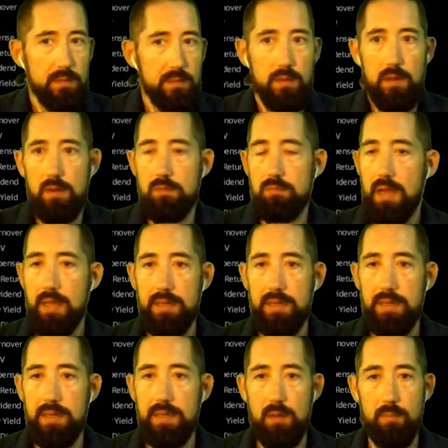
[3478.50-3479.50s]
All right, now
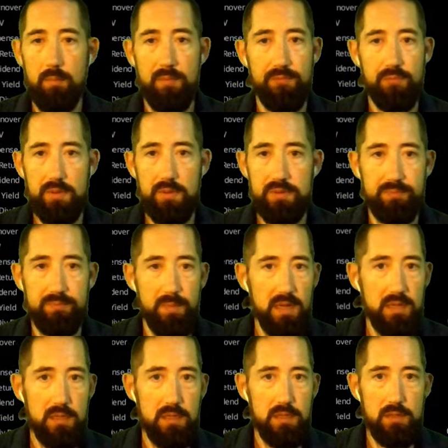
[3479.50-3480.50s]
before this market
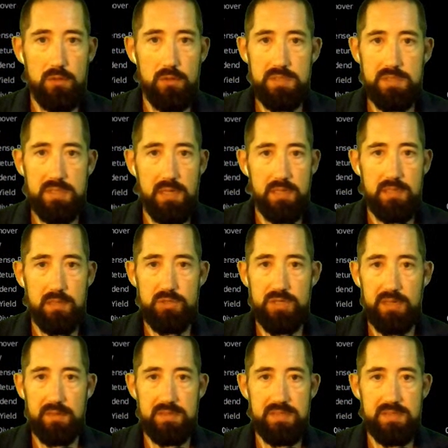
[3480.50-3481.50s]
closes, I got to double check
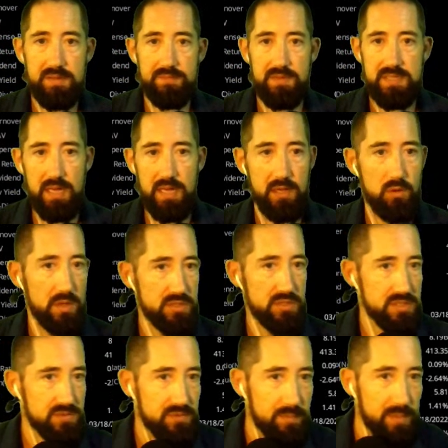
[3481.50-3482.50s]
and see if there's any questions from